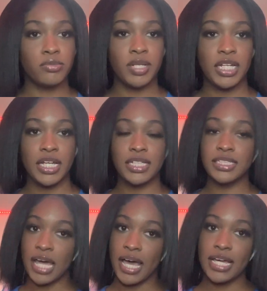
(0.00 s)
medias
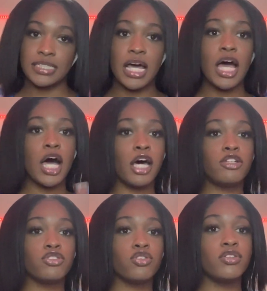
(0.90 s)
at
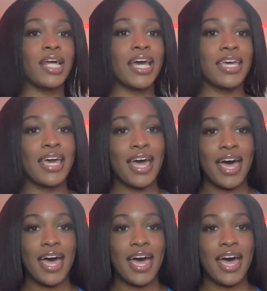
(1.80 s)
_.kxnnaa